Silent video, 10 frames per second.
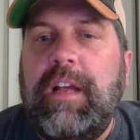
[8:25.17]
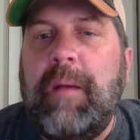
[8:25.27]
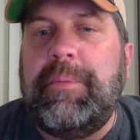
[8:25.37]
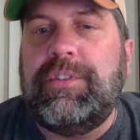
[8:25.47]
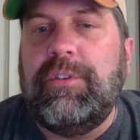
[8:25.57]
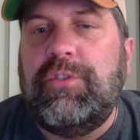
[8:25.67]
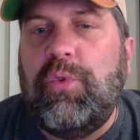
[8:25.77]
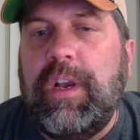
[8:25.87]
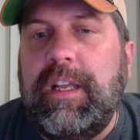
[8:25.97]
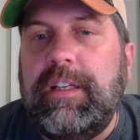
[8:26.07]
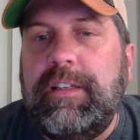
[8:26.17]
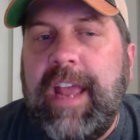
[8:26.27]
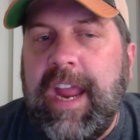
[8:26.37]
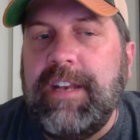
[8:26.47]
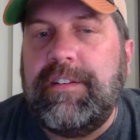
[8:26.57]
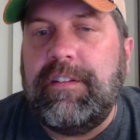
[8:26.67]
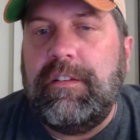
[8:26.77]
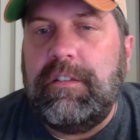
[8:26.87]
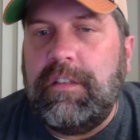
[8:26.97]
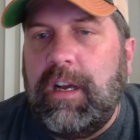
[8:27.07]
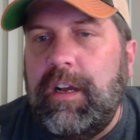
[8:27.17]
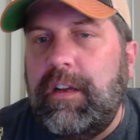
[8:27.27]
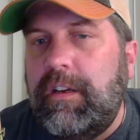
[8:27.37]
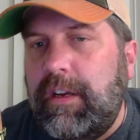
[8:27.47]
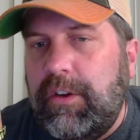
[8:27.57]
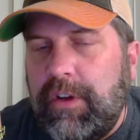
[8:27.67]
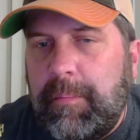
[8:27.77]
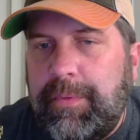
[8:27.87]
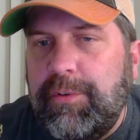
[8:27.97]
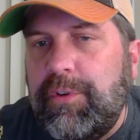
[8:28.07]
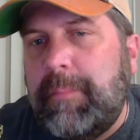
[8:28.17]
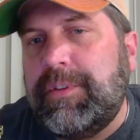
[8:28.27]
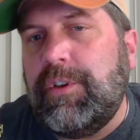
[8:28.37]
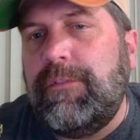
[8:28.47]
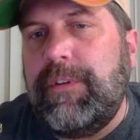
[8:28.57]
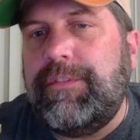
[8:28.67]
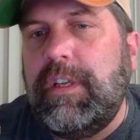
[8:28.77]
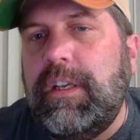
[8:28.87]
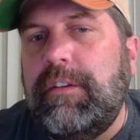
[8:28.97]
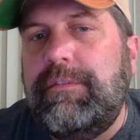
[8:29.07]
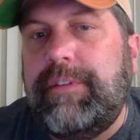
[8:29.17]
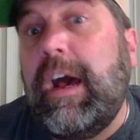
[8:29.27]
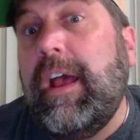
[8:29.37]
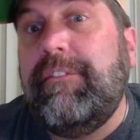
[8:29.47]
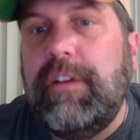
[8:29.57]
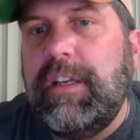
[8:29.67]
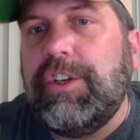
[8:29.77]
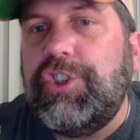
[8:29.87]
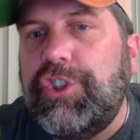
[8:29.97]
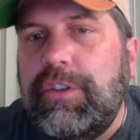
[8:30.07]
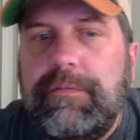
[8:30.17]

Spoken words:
episode 28 up through episode 55-ish.